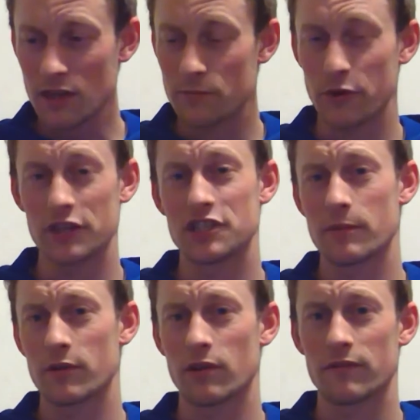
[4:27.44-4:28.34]
Pretty
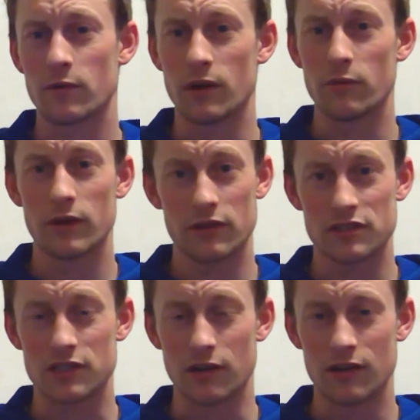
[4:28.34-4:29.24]
typical for what we'll
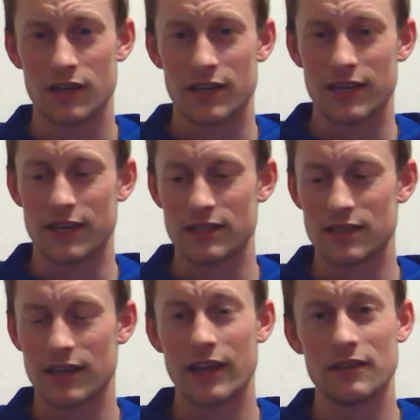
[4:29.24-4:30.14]
install is
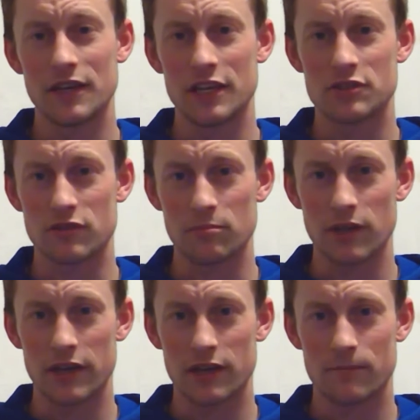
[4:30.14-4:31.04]
LED strip
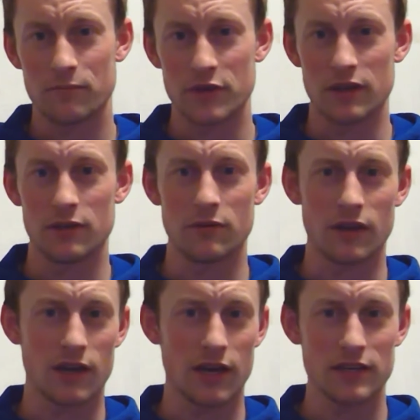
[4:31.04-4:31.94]
lighting. You
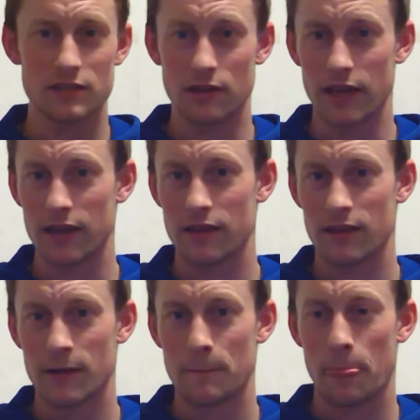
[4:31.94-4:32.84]
can cut it to length,
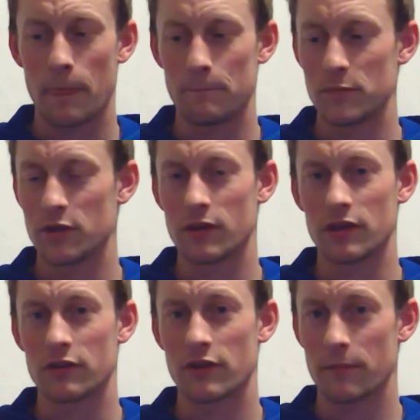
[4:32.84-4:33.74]
you
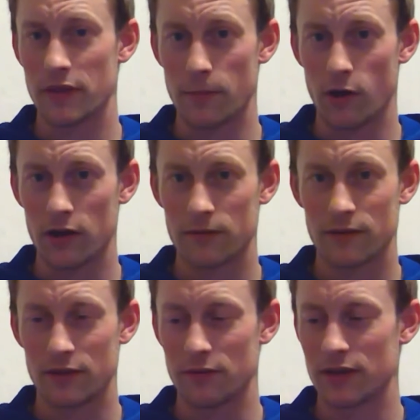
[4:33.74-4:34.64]
can crimp them on,
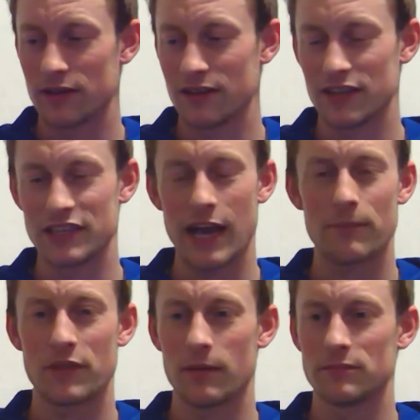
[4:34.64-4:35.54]
you can
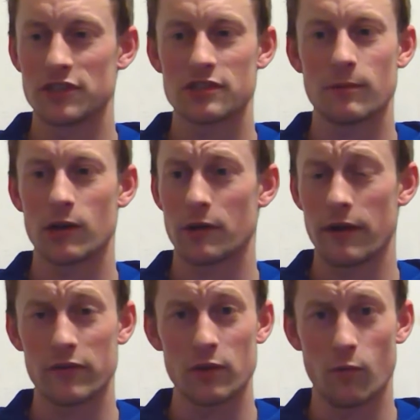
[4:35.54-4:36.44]
adapt them just about
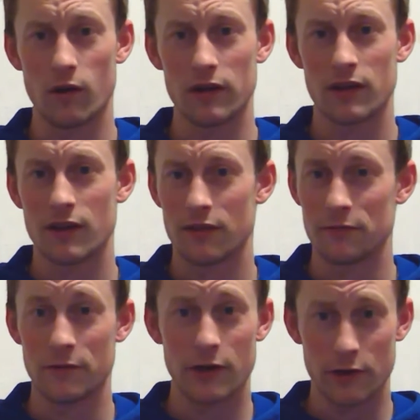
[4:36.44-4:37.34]
however you want. They're
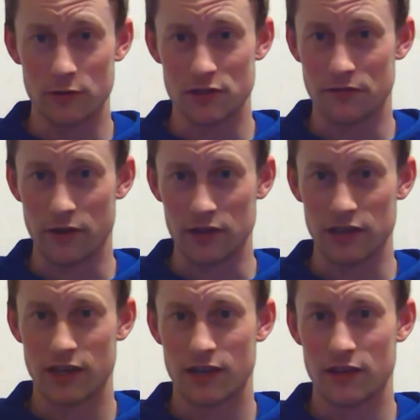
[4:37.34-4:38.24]
very user
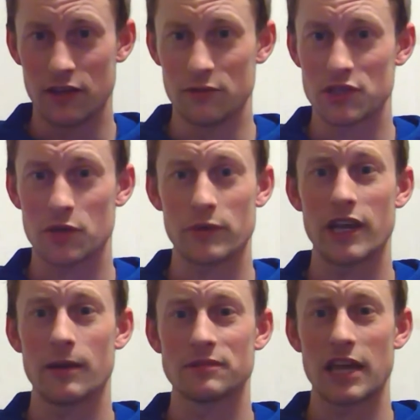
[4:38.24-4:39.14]
friendly. They use
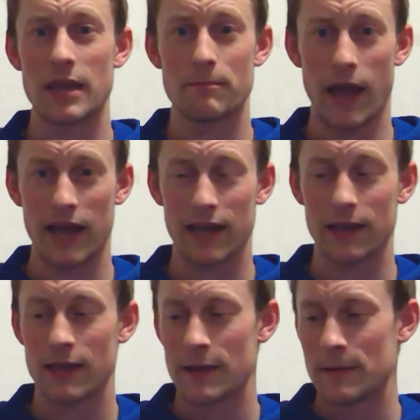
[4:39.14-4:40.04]
3M tape
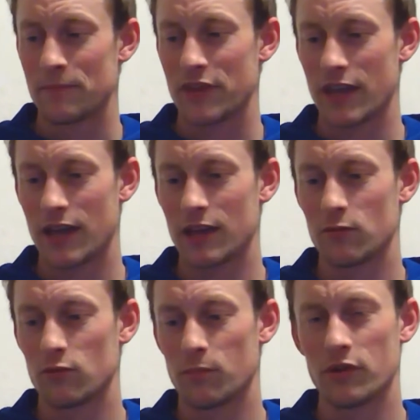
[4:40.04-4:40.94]
backing, and
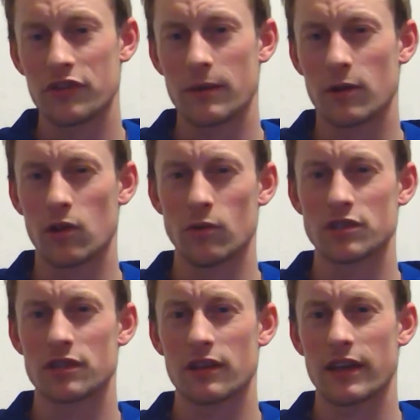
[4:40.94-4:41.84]
we'll put them
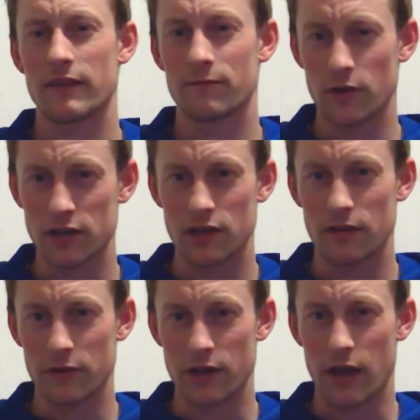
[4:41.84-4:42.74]
close to the front
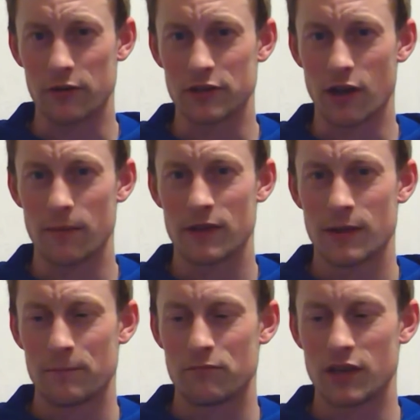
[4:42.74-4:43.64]
of your countertop
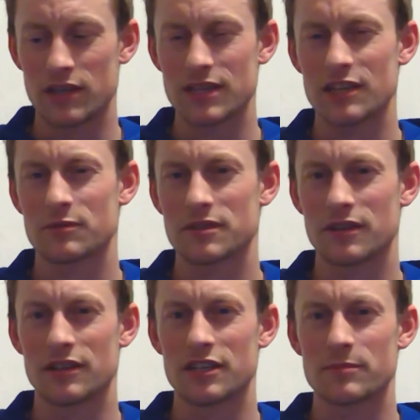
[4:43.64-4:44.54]
because that's what's
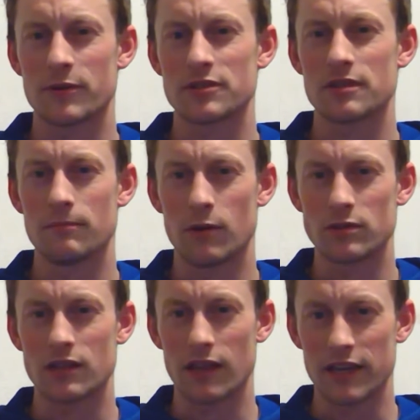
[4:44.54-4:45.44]
going to disperse the
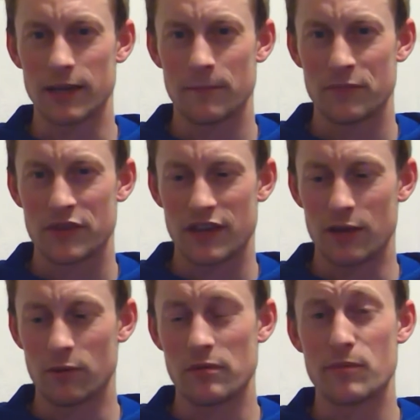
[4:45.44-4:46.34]
most light.
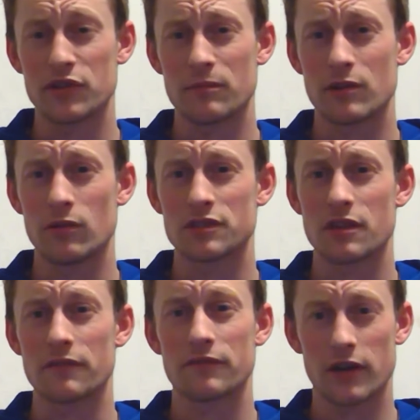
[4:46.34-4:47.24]
And when we put them close to
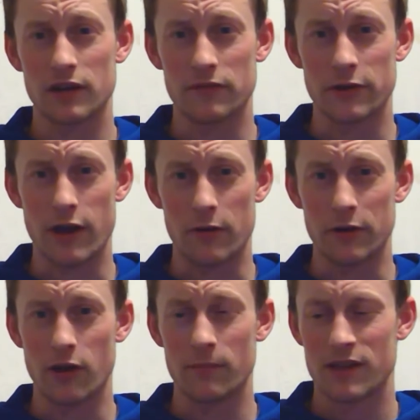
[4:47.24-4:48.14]
the front of your
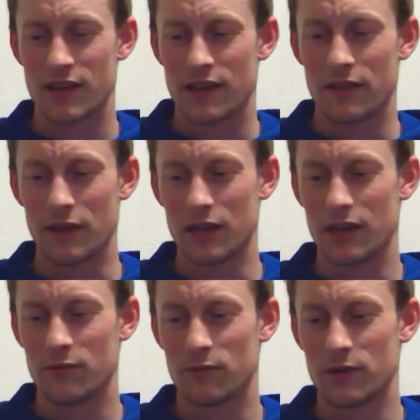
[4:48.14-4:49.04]
countertop,
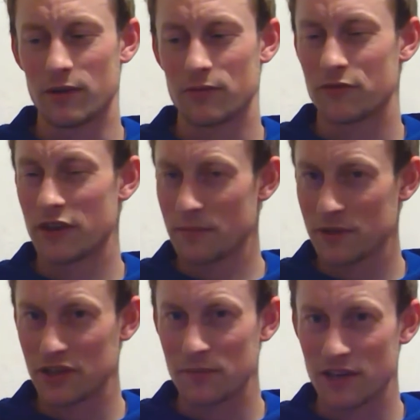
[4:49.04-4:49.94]
they will
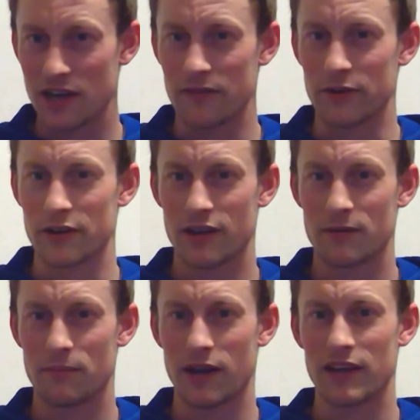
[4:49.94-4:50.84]
typically be covered
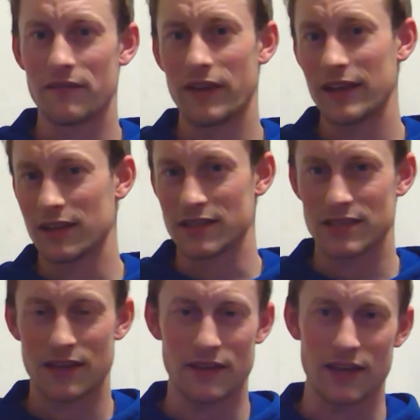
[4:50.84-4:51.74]
by a
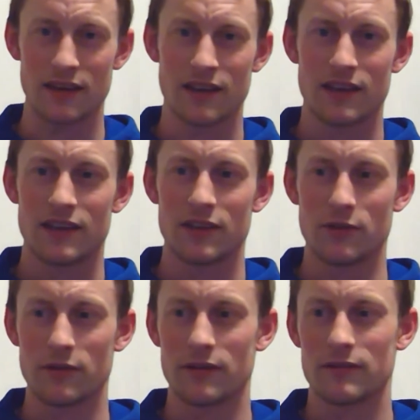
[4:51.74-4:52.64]
valance that
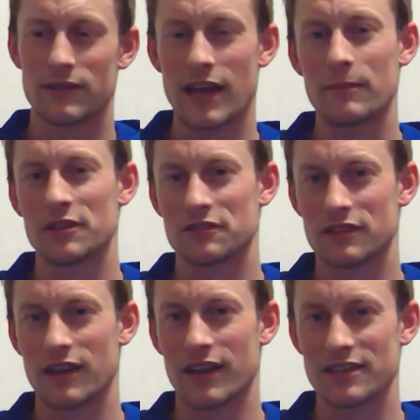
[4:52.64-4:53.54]
your cabinet
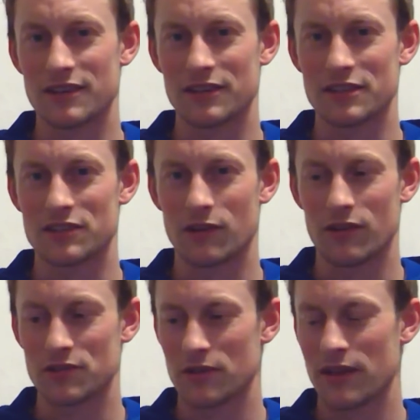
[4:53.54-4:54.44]
guy is going to
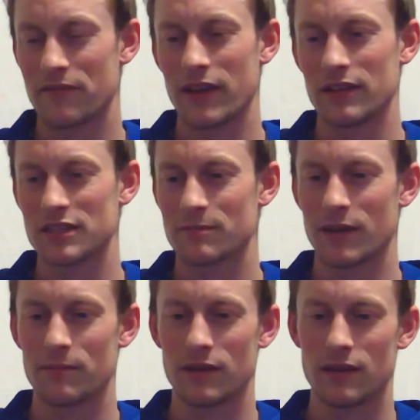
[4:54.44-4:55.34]
install. So that valance
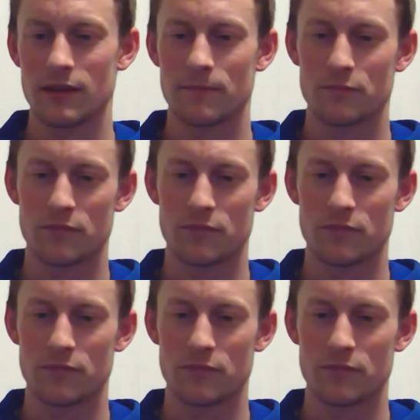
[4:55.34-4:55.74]
might be